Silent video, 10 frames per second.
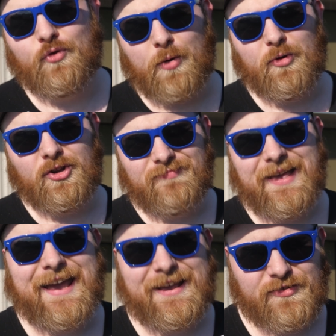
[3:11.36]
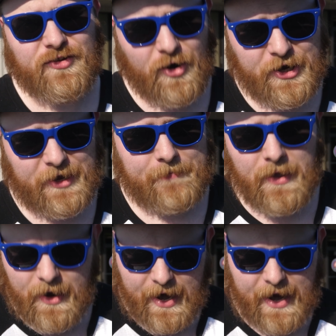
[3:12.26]
normal, and darken.
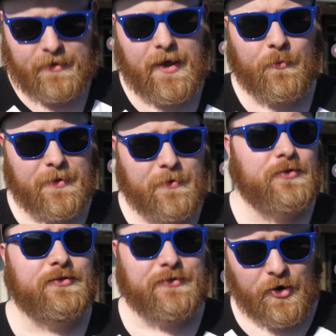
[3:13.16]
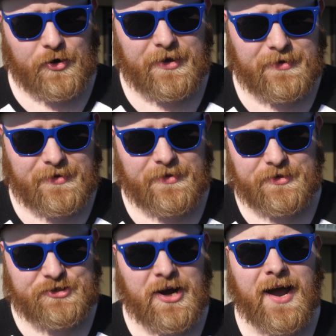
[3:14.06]
And I wanna darken the
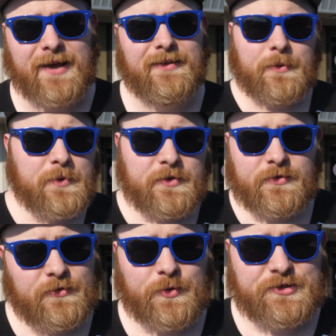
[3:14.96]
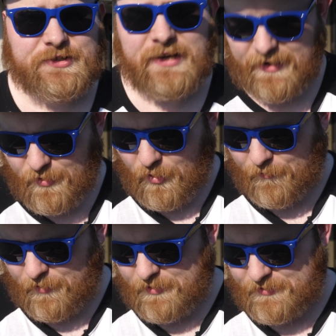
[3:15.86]
shot. So I'm gonna switch the setting
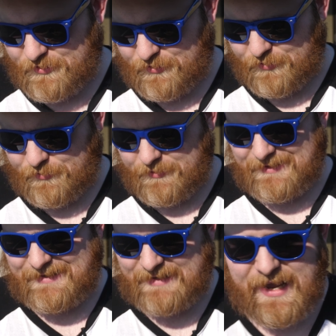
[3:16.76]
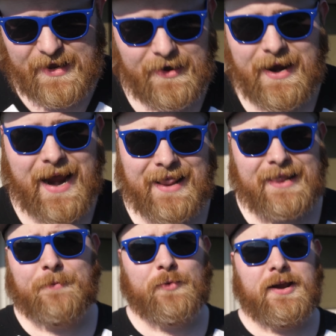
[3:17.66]
over to D. And then
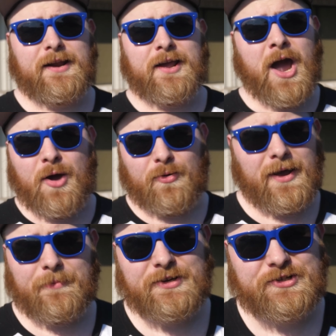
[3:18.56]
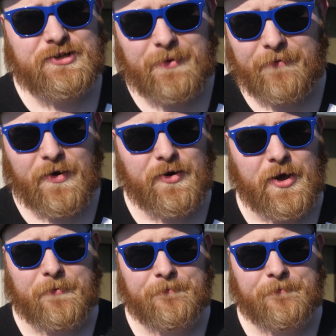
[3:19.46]
I'm ready to go. I'm gonna shoot my photo.